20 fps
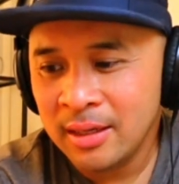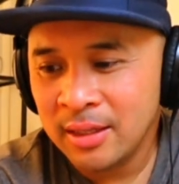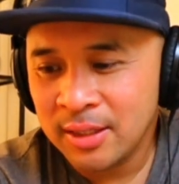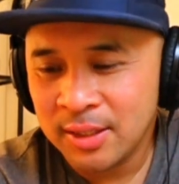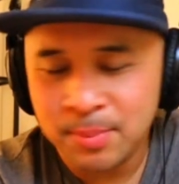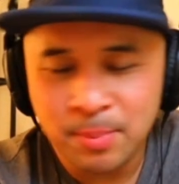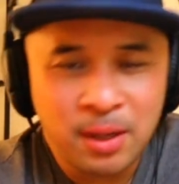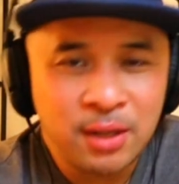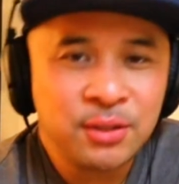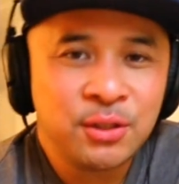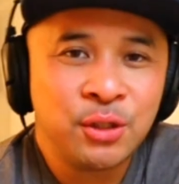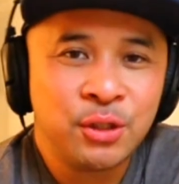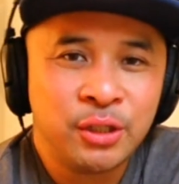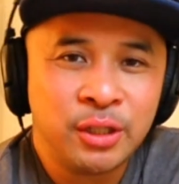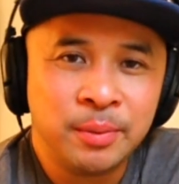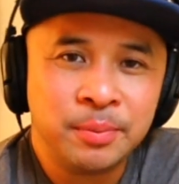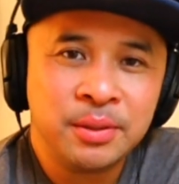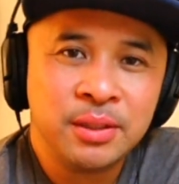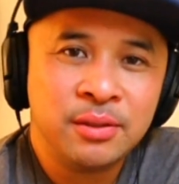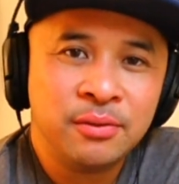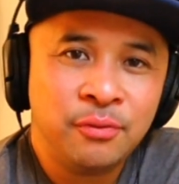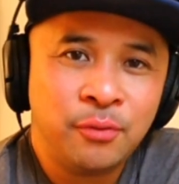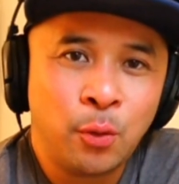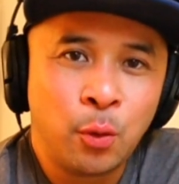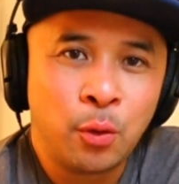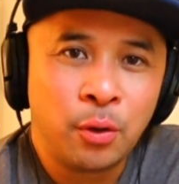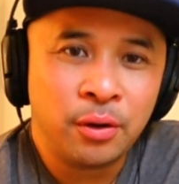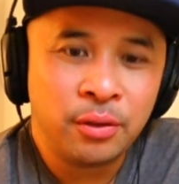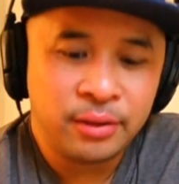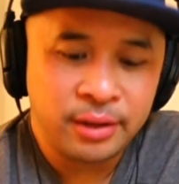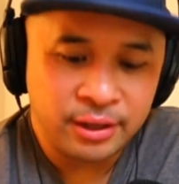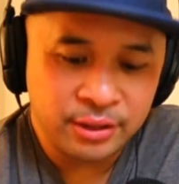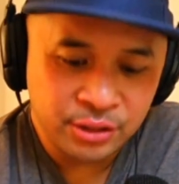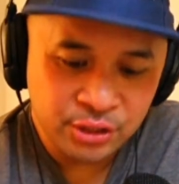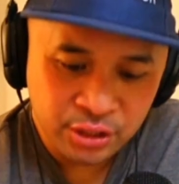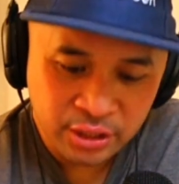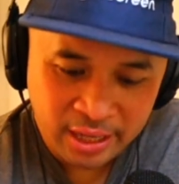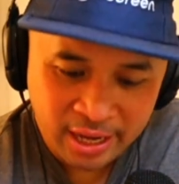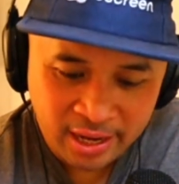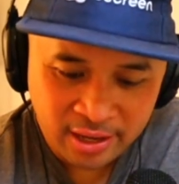sponsorships for their
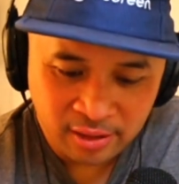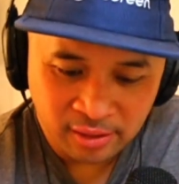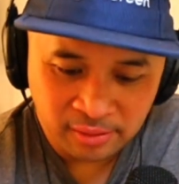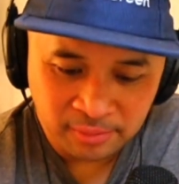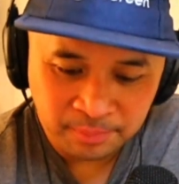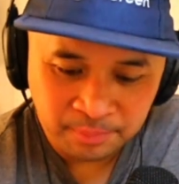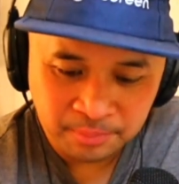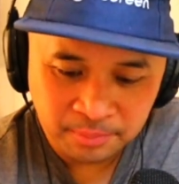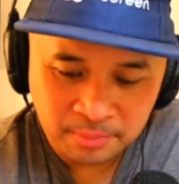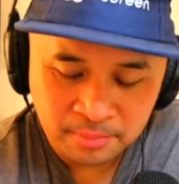channel